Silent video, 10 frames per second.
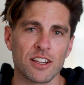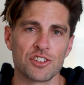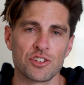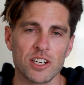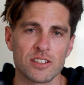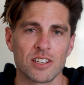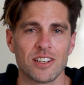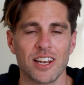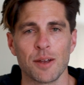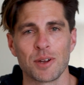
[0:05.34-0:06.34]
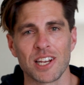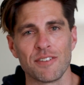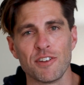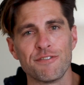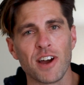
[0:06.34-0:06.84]
of the streets. Today I'm going to
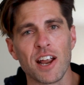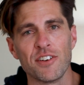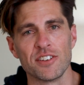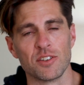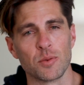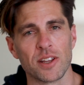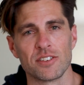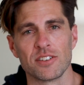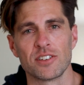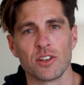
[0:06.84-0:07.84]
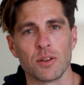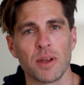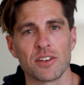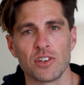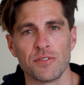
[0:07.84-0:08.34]
give you 5 reasons why this is still the
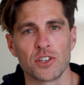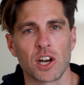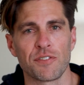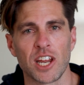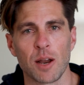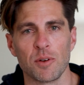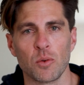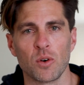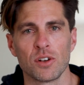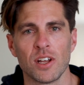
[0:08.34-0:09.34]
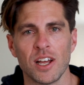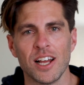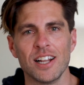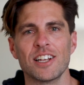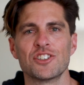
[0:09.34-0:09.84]
best street photography camera in the world.
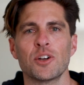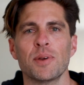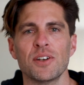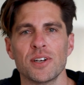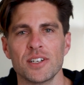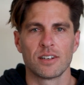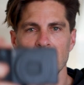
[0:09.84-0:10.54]
Let's jump into it.